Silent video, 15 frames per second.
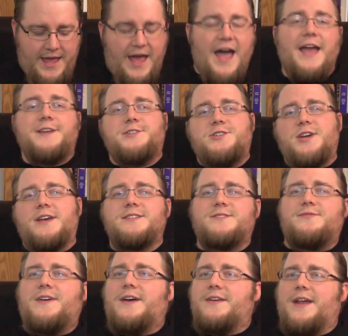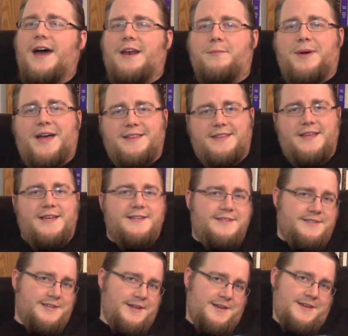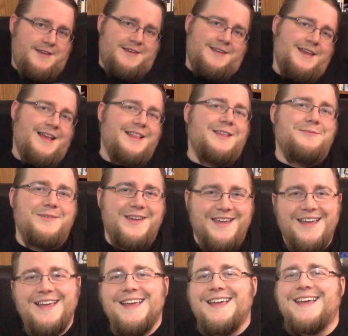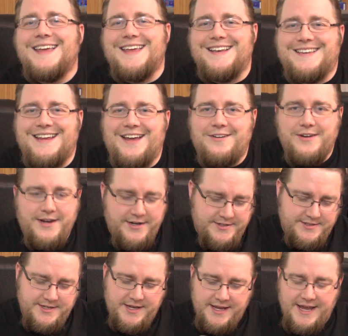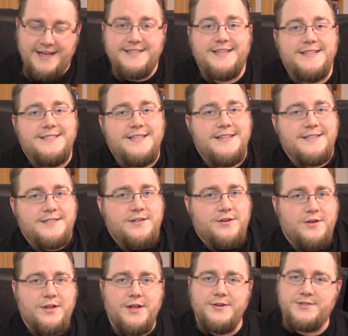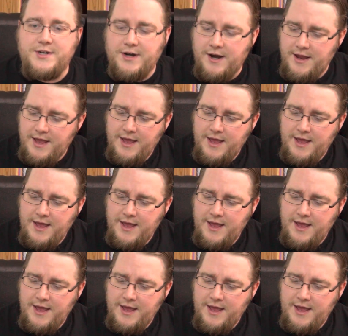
I just found out about this. Let me get down here so you guys can see this a little closer.